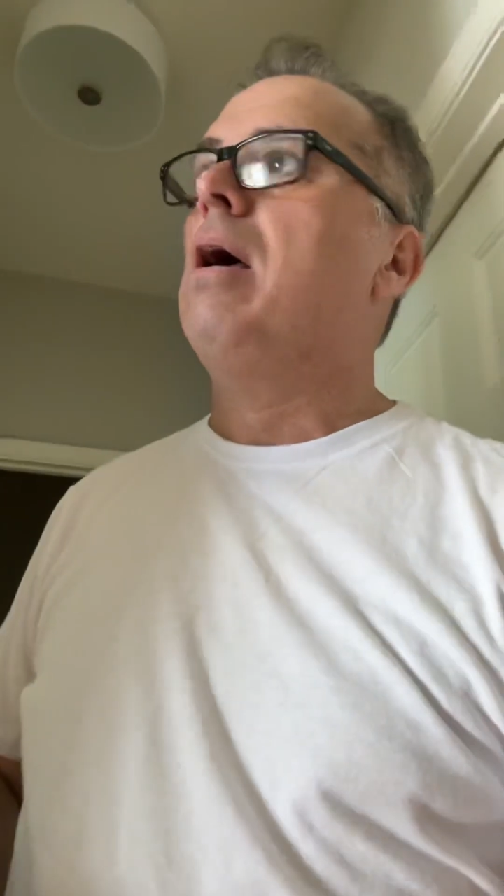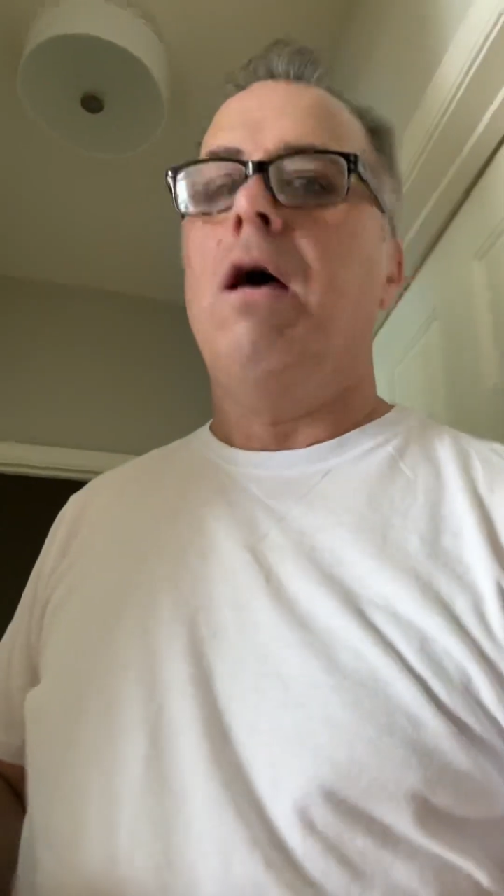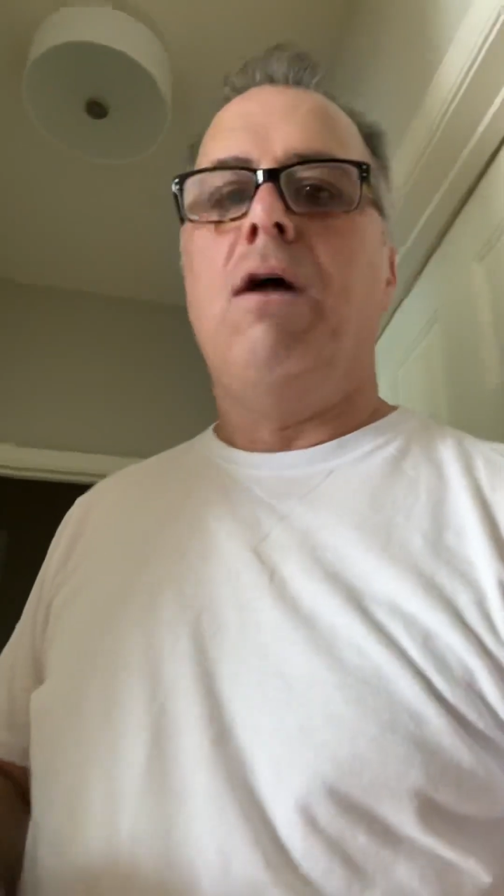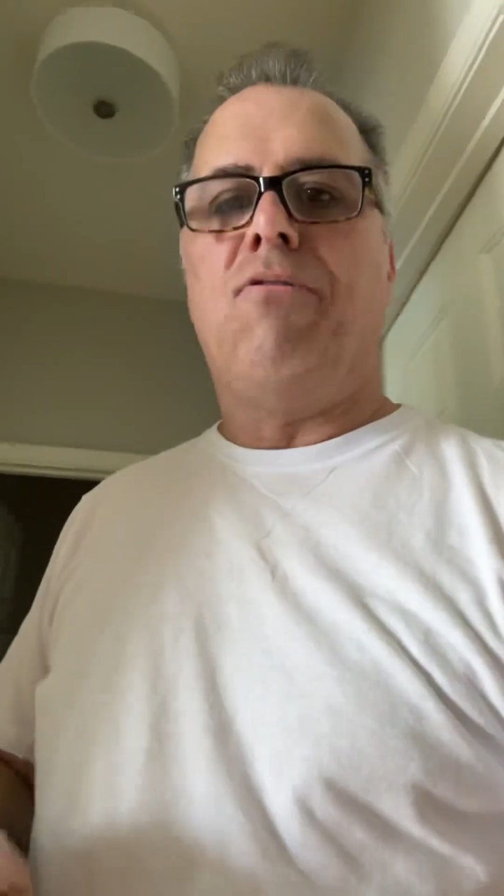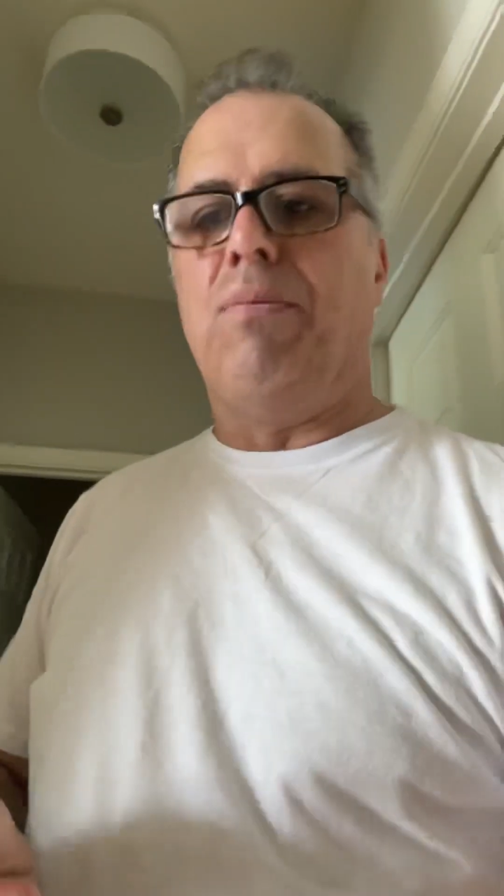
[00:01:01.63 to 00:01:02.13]

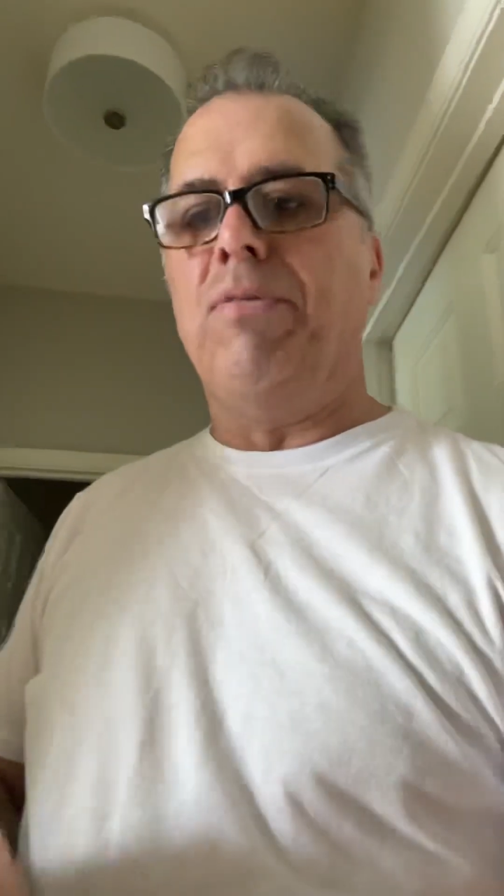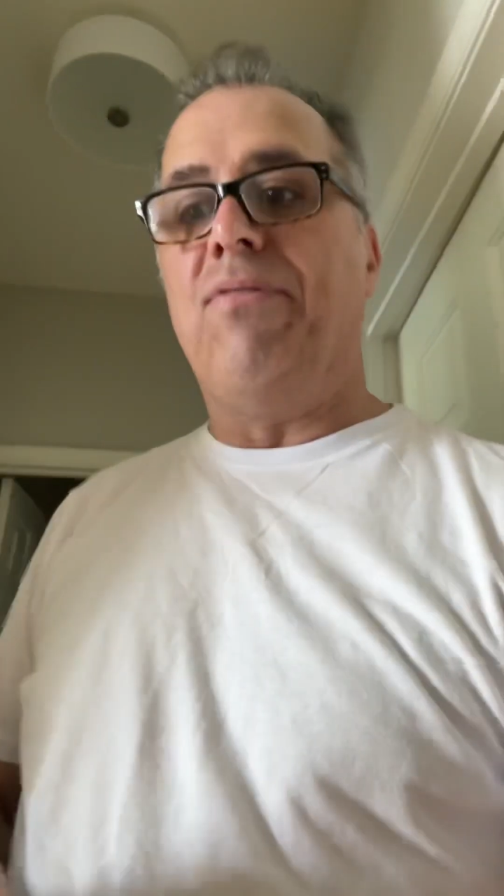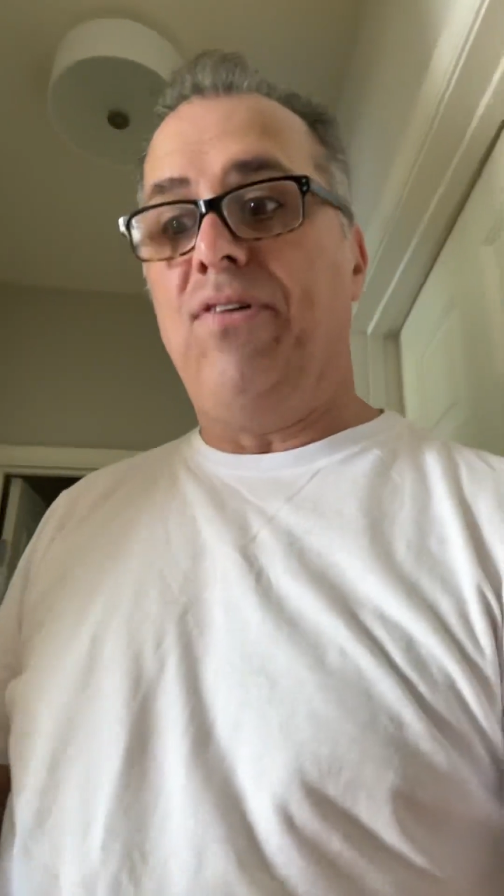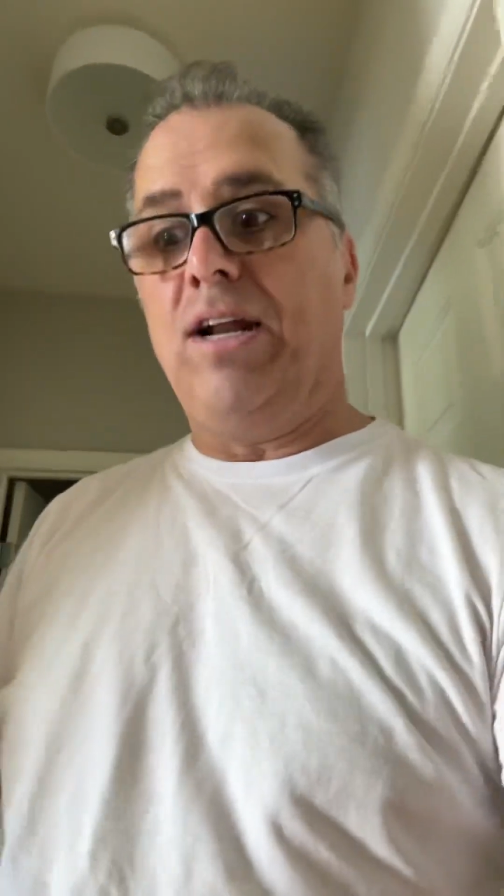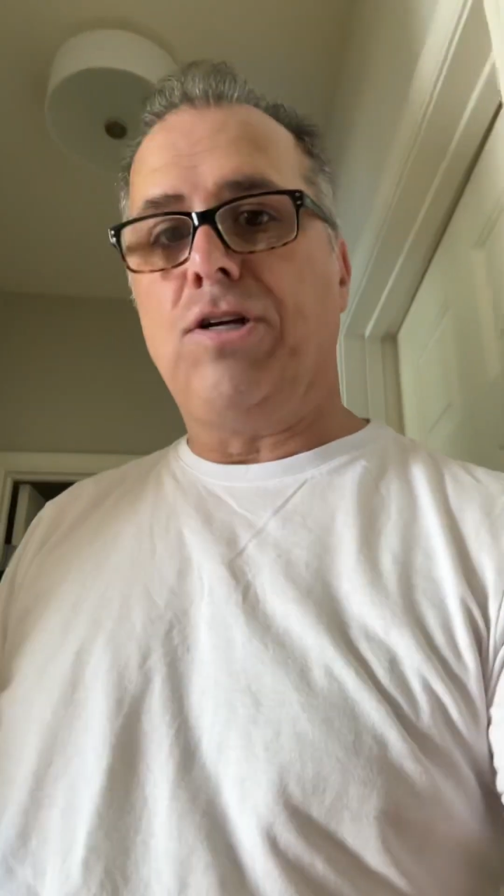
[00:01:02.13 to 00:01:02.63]
from the
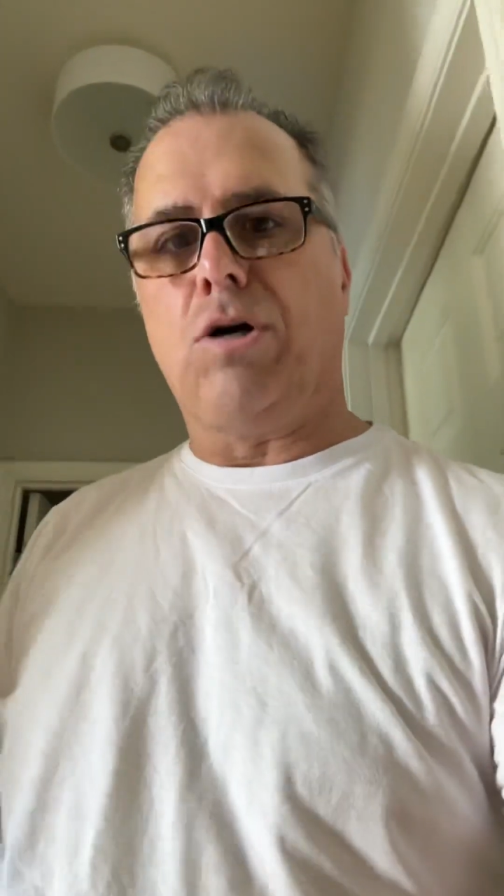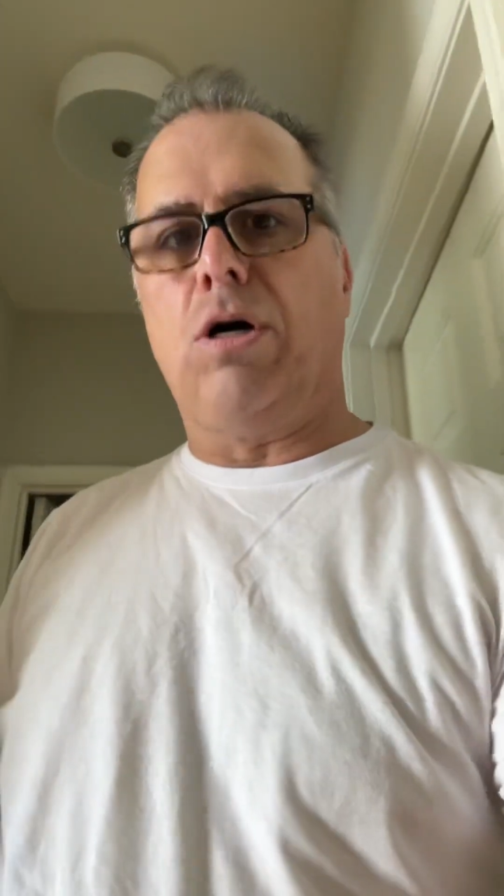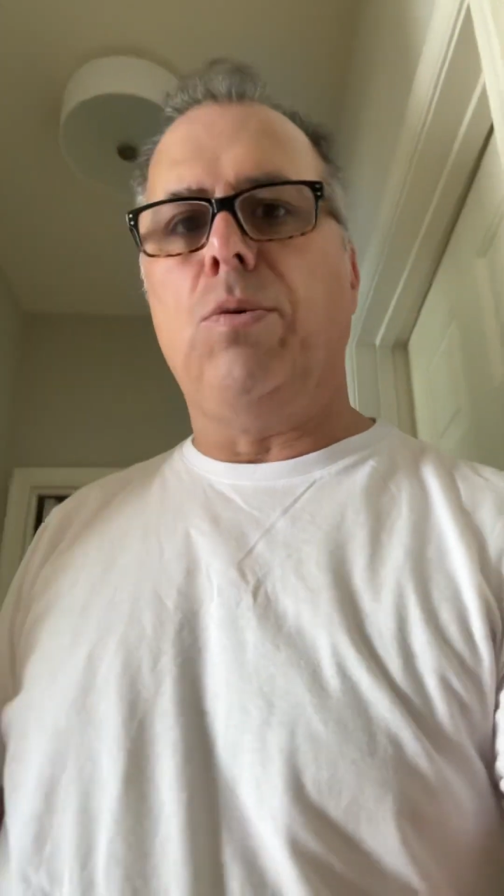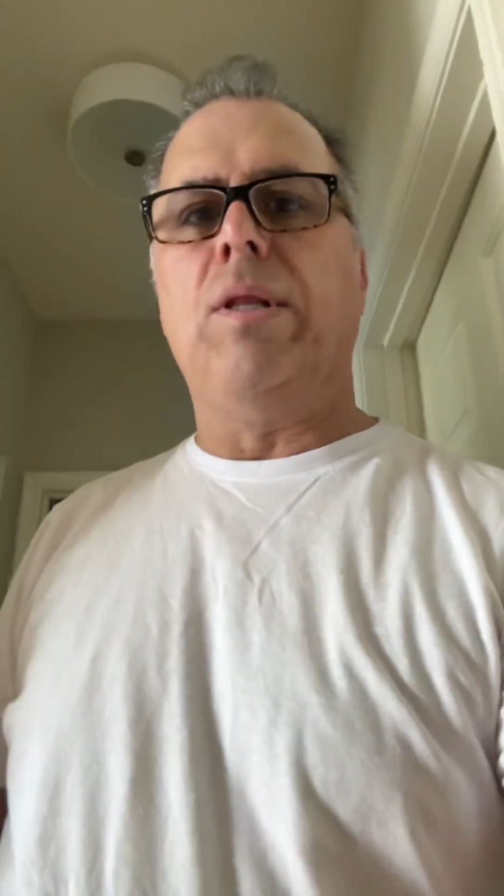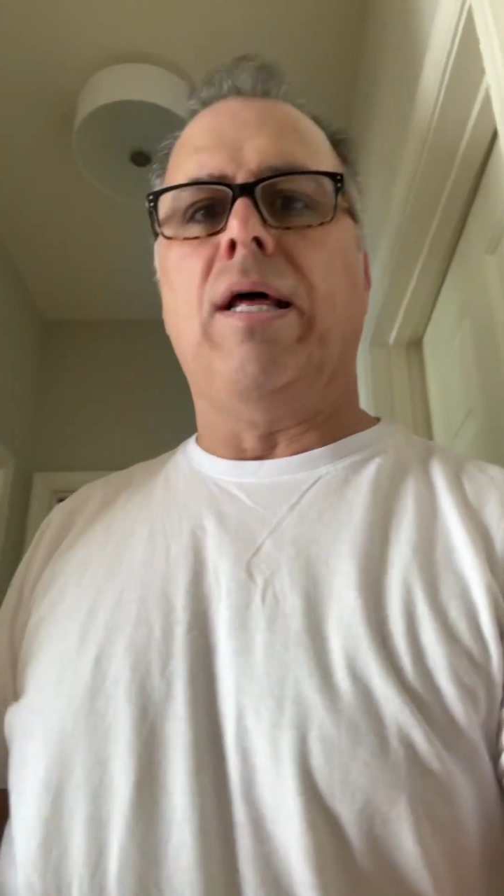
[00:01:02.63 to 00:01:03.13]
finished
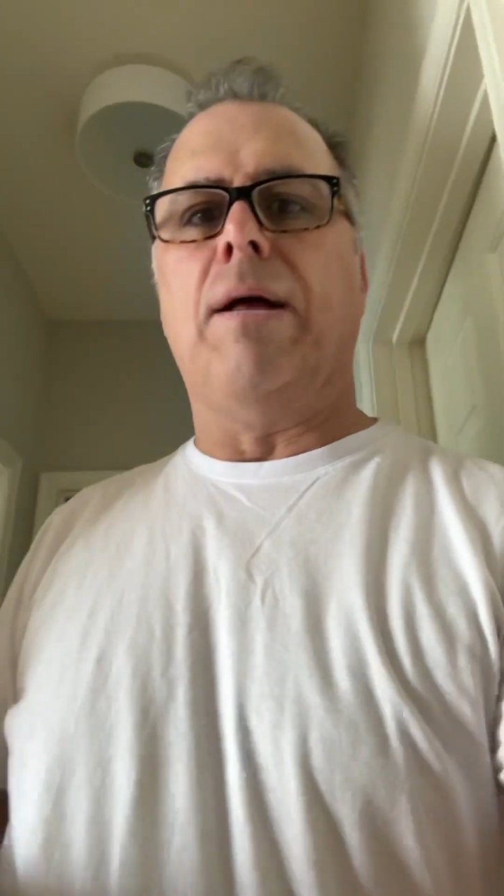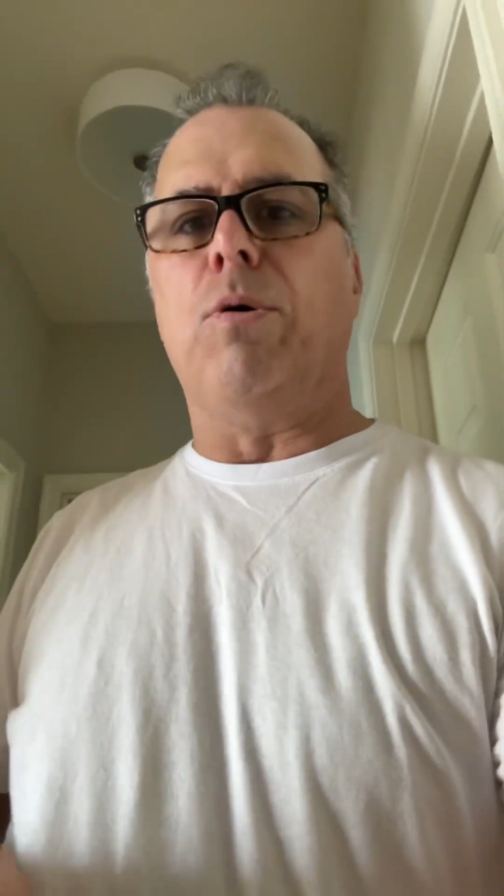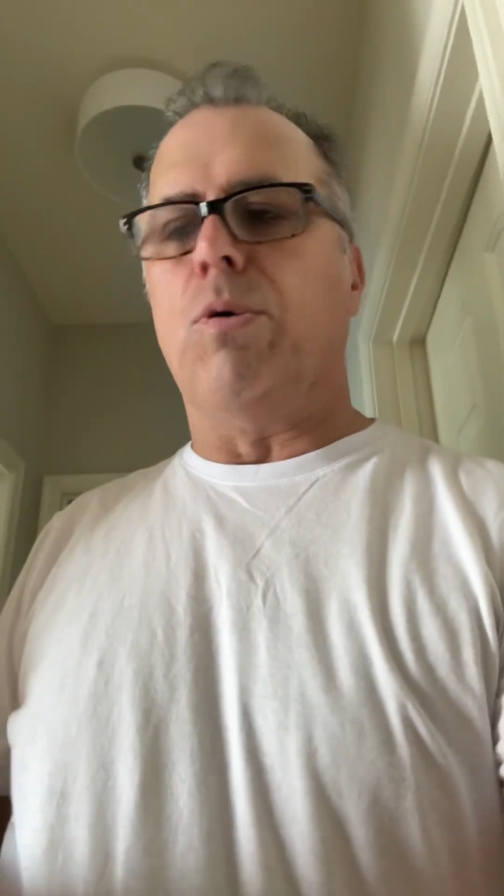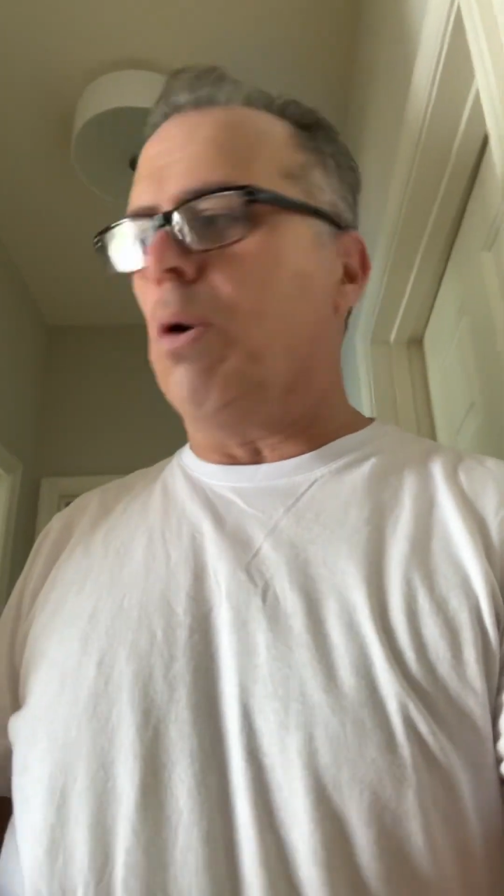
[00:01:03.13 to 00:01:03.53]
hardwood that I'm going